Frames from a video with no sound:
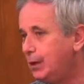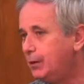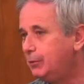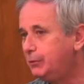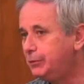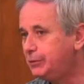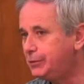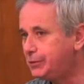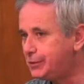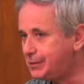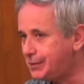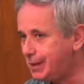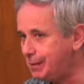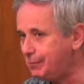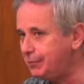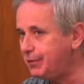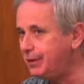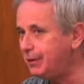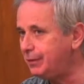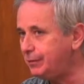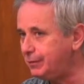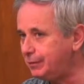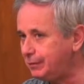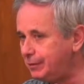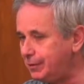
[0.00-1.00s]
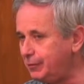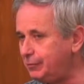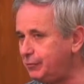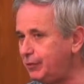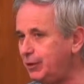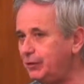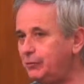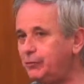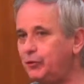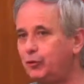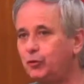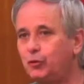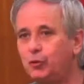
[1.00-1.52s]
which is something
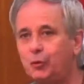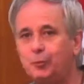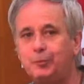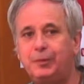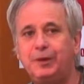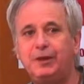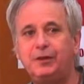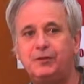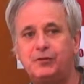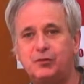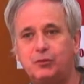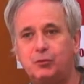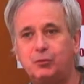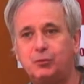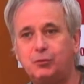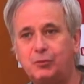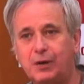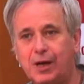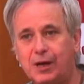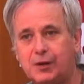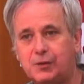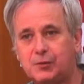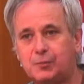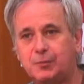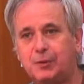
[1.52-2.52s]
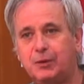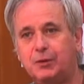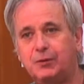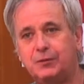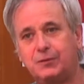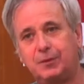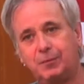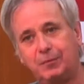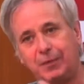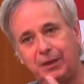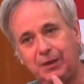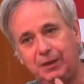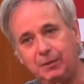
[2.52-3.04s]
difficult for Europeans to grasp because
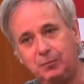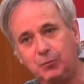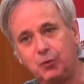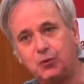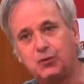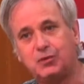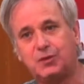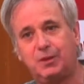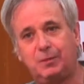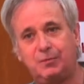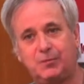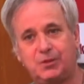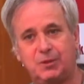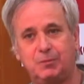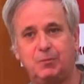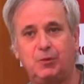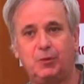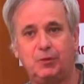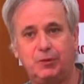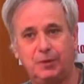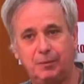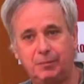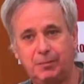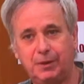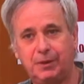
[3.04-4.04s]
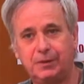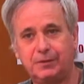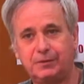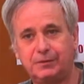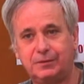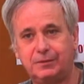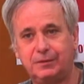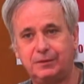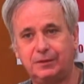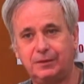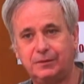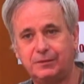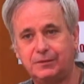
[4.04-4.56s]
there are many Muslims among the
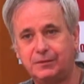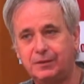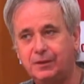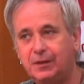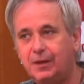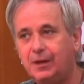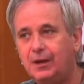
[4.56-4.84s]
Palestinians.